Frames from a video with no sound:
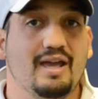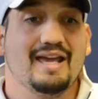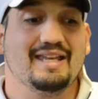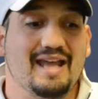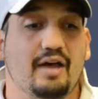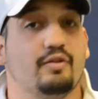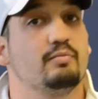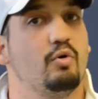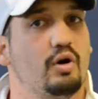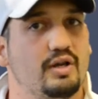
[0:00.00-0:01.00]
and now they're
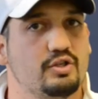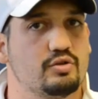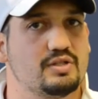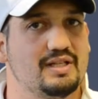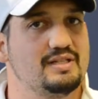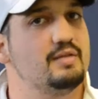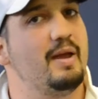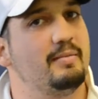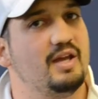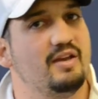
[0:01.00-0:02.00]
more interested to
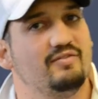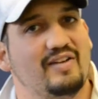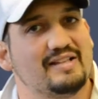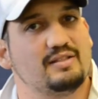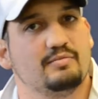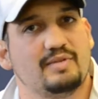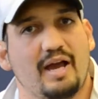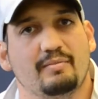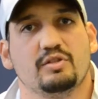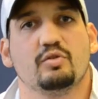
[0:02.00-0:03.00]
maybe invest some
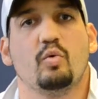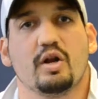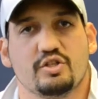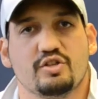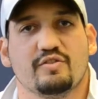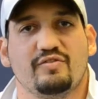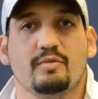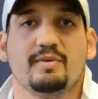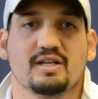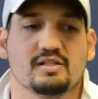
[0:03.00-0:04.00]
time into watching your film
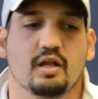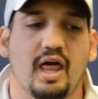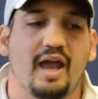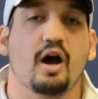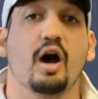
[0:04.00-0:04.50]
because a lot of